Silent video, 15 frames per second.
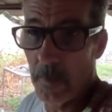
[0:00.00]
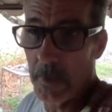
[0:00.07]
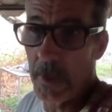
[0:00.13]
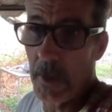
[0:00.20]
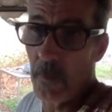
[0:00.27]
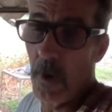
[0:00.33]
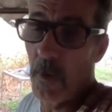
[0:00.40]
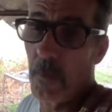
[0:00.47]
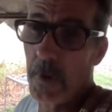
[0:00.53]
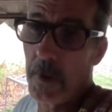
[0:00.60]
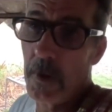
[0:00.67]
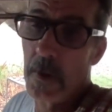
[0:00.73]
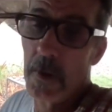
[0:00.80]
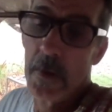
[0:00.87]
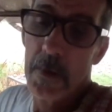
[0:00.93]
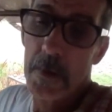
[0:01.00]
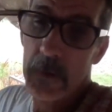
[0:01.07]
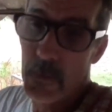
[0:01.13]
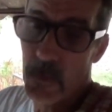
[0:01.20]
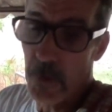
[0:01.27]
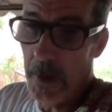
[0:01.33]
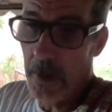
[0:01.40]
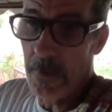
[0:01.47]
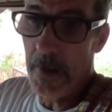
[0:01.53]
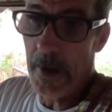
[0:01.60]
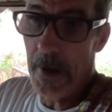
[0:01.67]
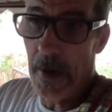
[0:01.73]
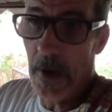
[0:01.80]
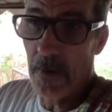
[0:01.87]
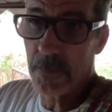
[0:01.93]
but then when we created the
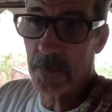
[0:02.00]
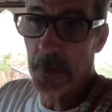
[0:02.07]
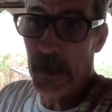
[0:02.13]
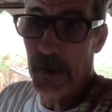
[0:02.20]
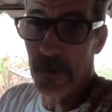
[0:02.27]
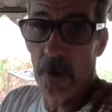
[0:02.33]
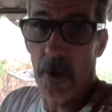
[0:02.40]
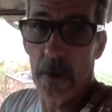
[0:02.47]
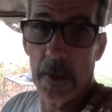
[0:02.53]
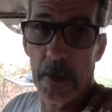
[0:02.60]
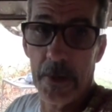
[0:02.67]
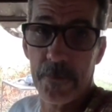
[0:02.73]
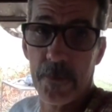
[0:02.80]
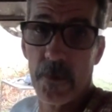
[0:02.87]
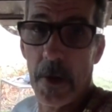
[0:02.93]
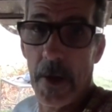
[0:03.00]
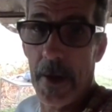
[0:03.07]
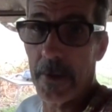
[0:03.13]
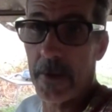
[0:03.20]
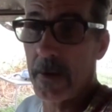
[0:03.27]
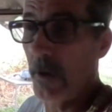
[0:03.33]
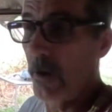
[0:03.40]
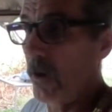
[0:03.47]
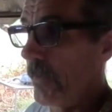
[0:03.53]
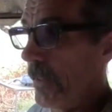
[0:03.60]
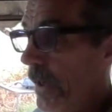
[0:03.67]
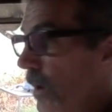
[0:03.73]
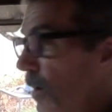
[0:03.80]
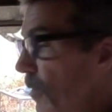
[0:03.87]
house and had to do all the electrical, I had to cut all that